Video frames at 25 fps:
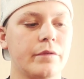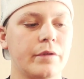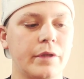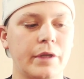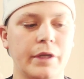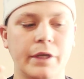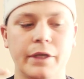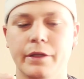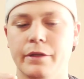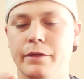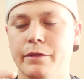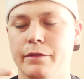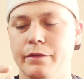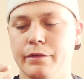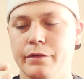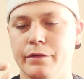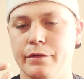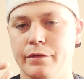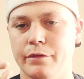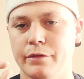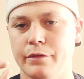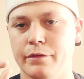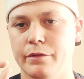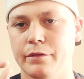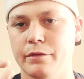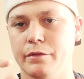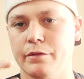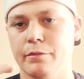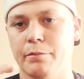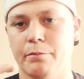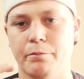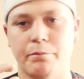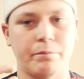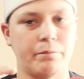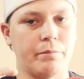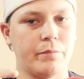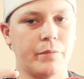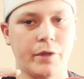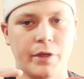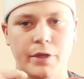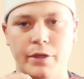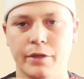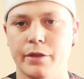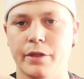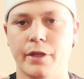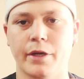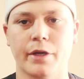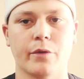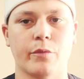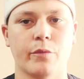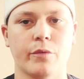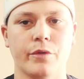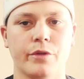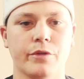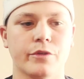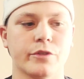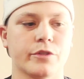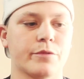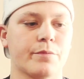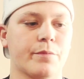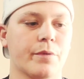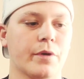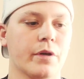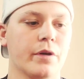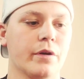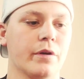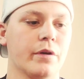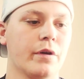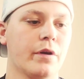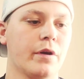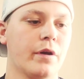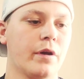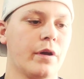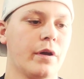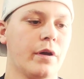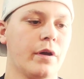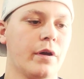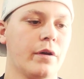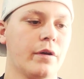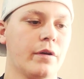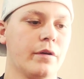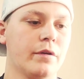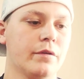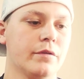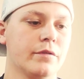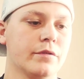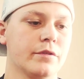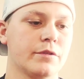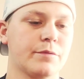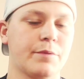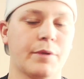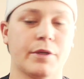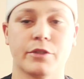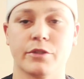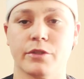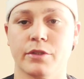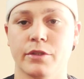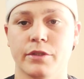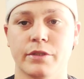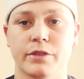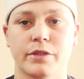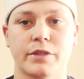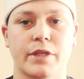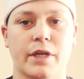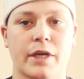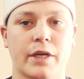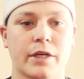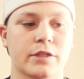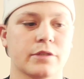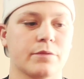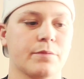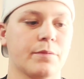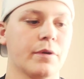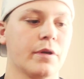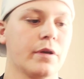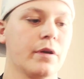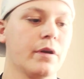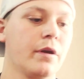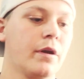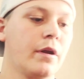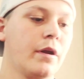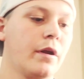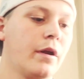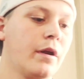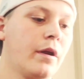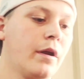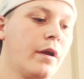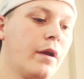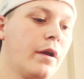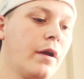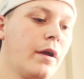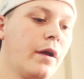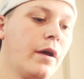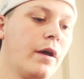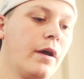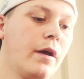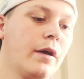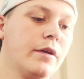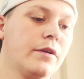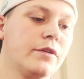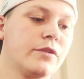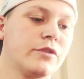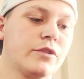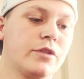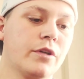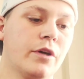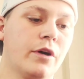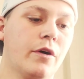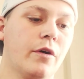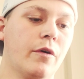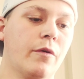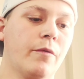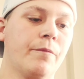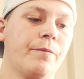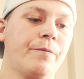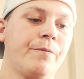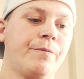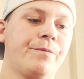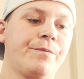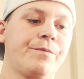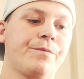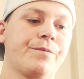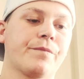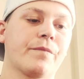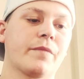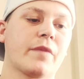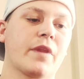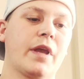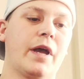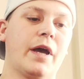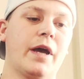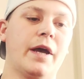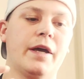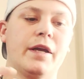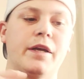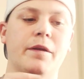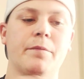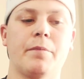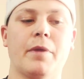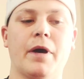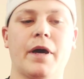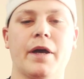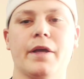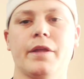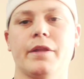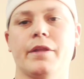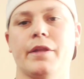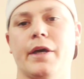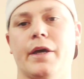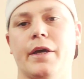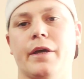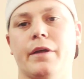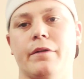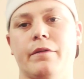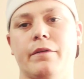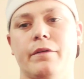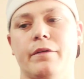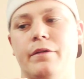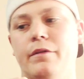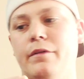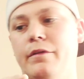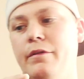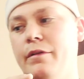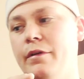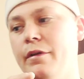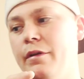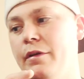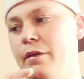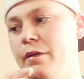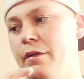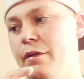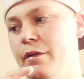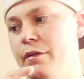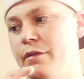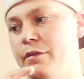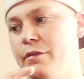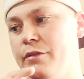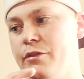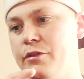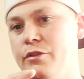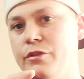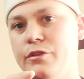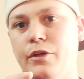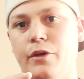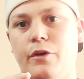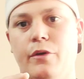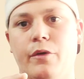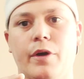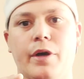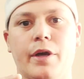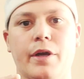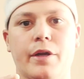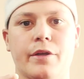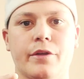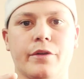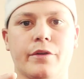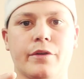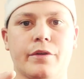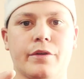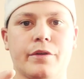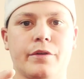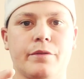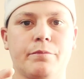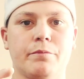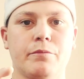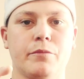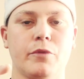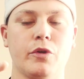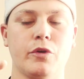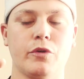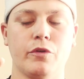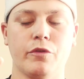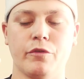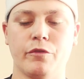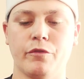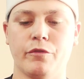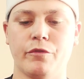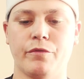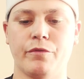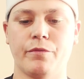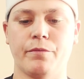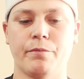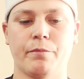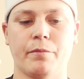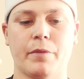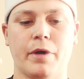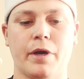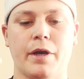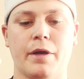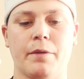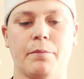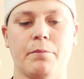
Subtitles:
in there with your spur, especially the stock spur. So I had to buy that so I could move my